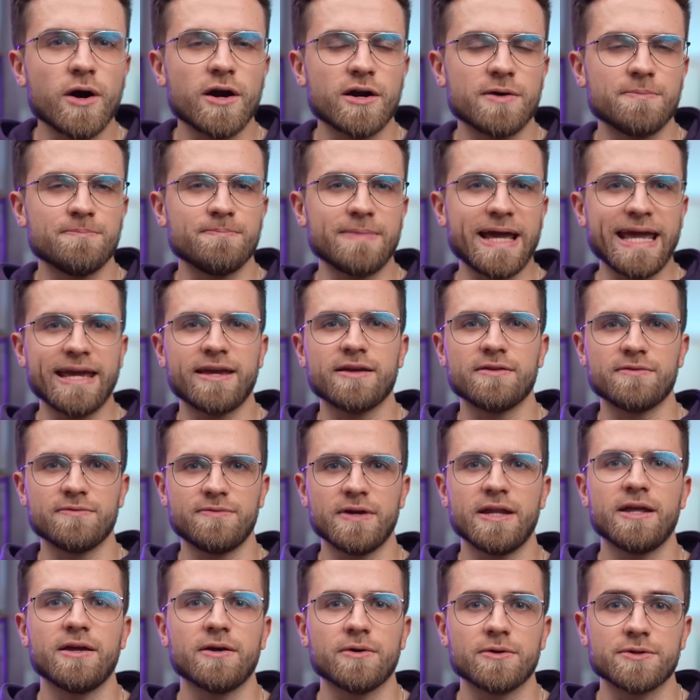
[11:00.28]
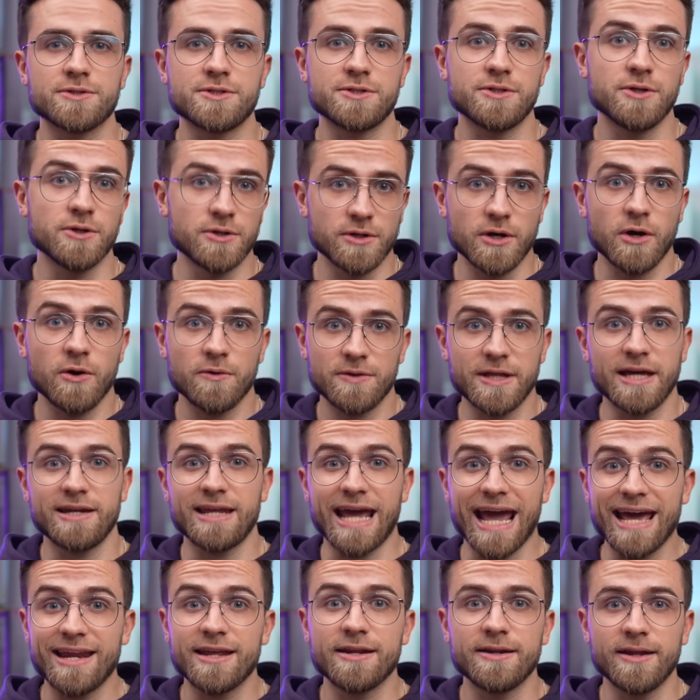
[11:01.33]
are making videos, you know that
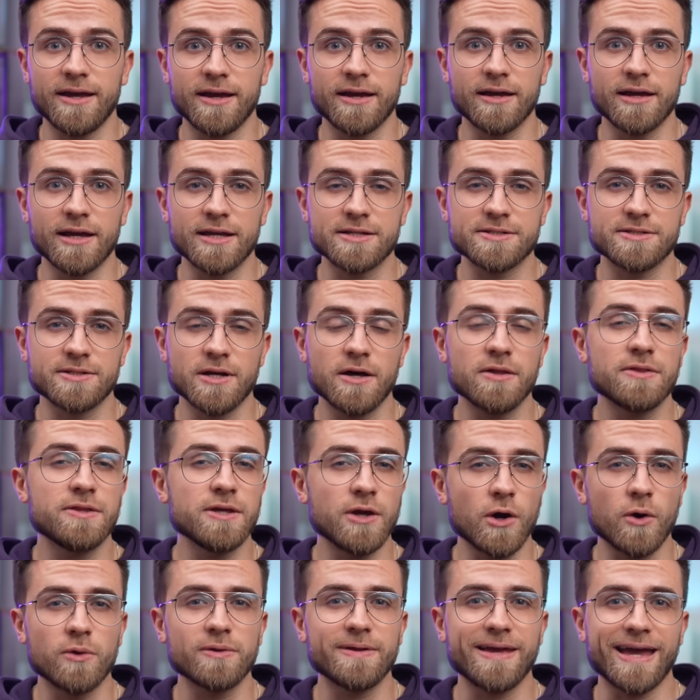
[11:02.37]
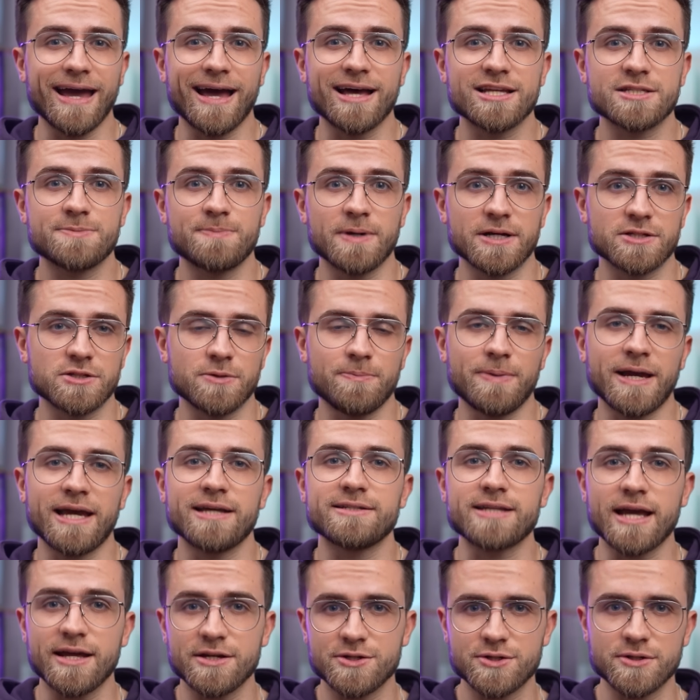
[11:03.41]
editing is not the only aspect to pay
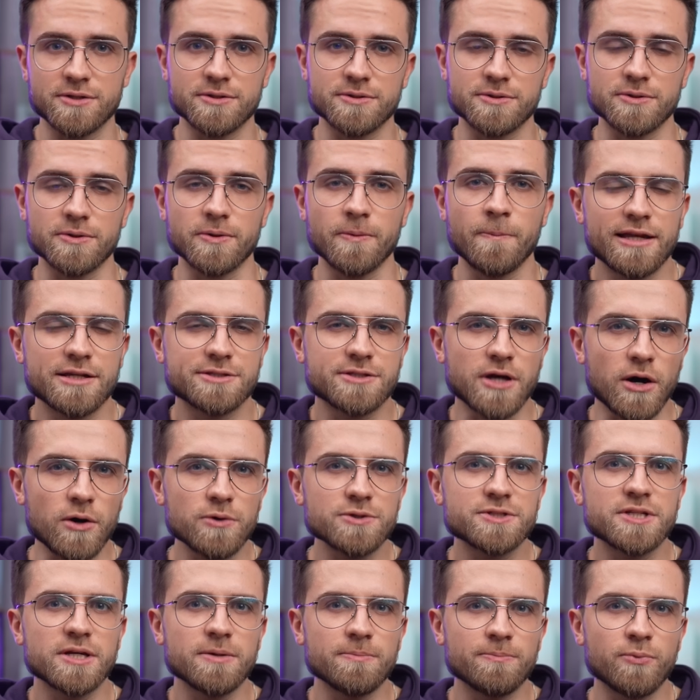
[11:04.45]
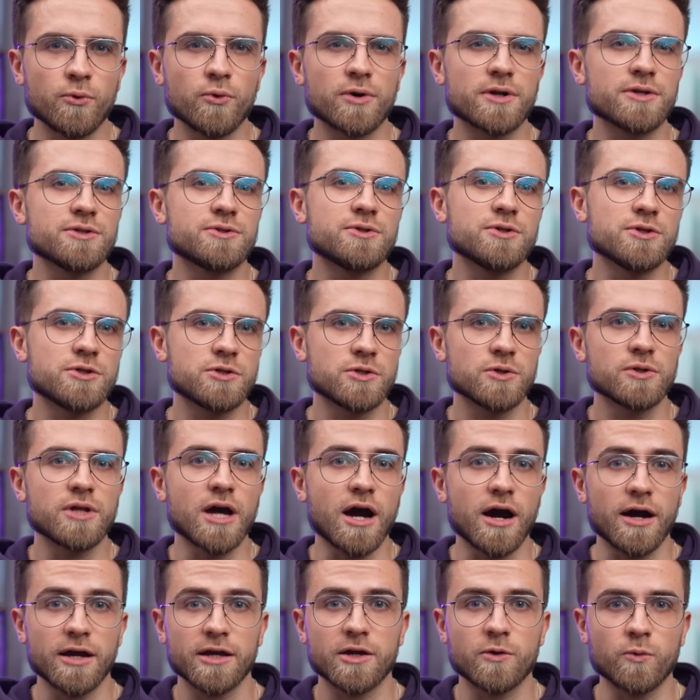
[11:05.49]
attention to. It is also important to shoot
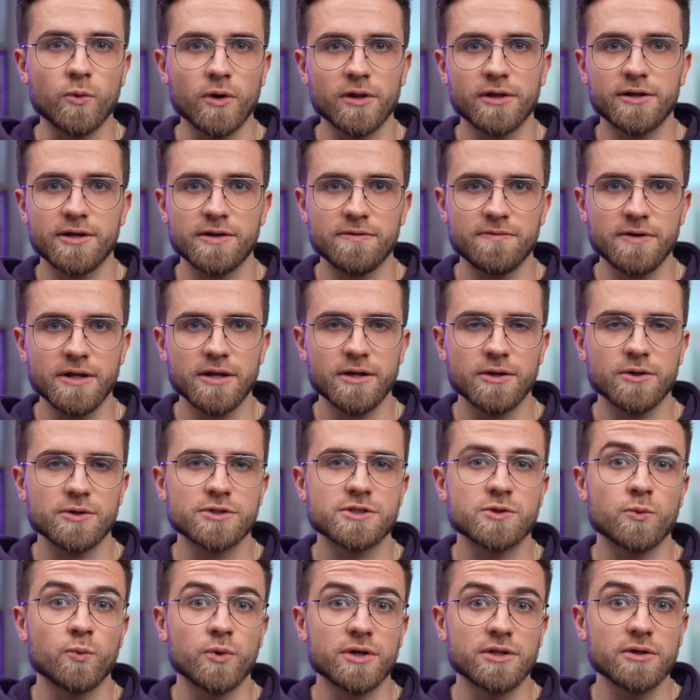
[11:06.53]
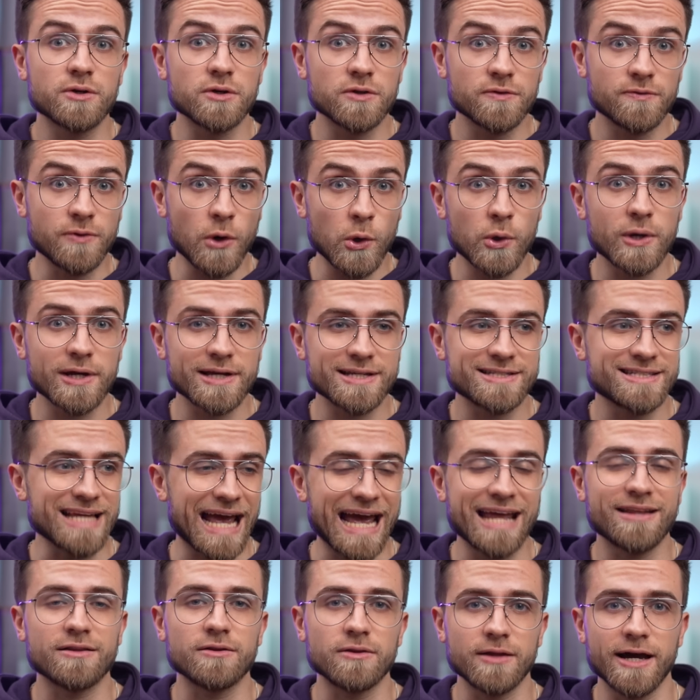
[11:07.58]
high-quality videos with good focus
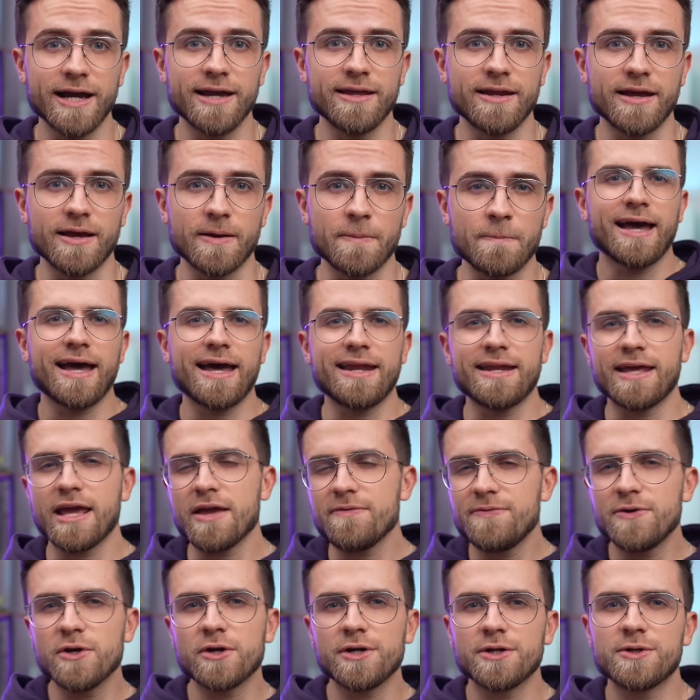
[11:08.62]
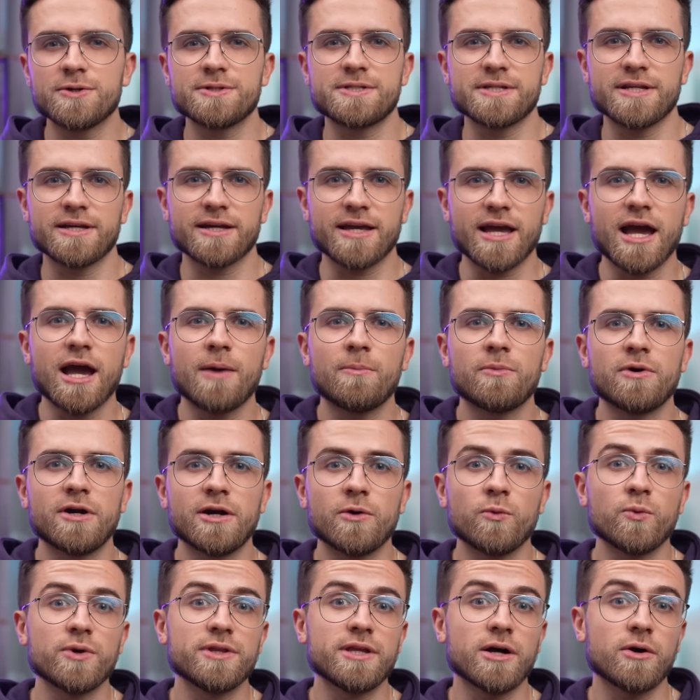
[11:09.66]
and lighting. And if you're using a
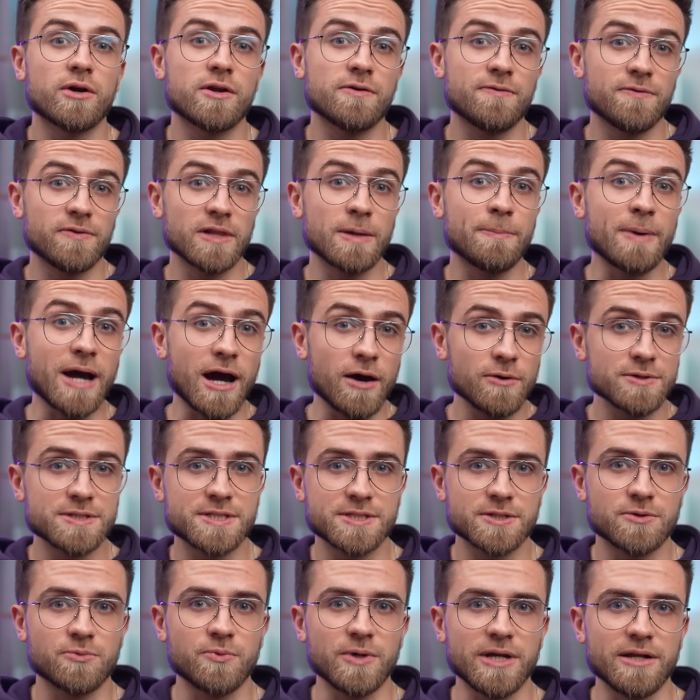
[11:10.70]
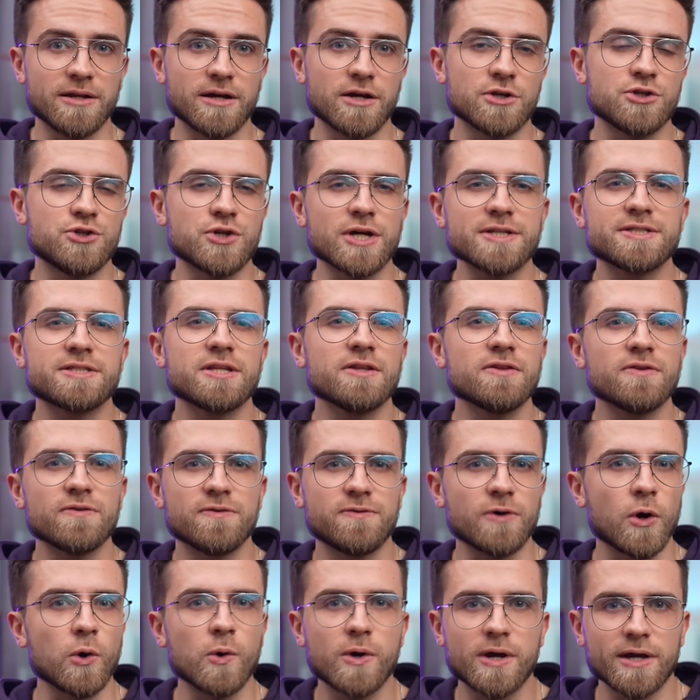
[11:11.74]
camera without a flip-out screen, adjusting the
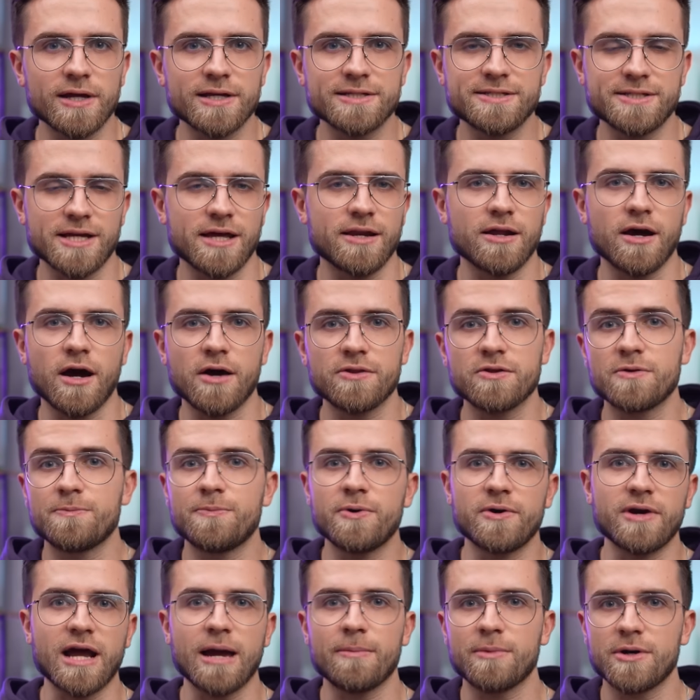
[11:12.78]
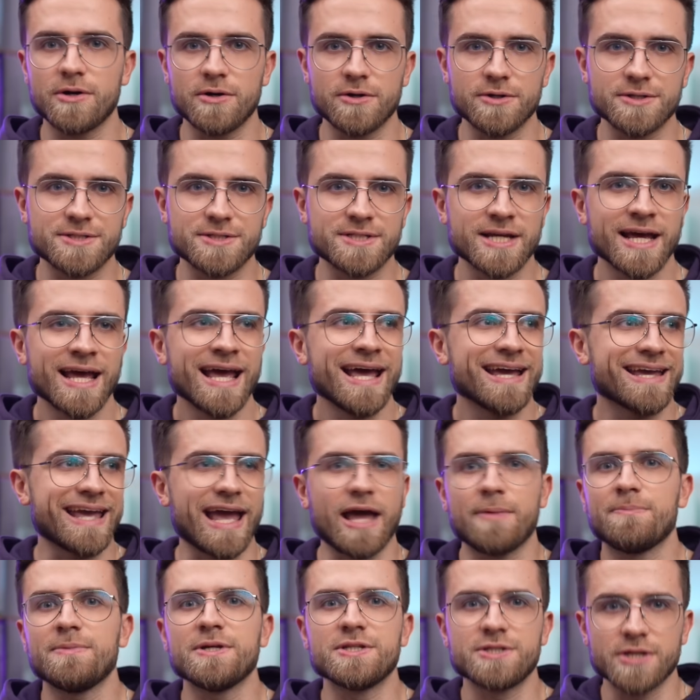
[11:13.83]
focus and other parameters can be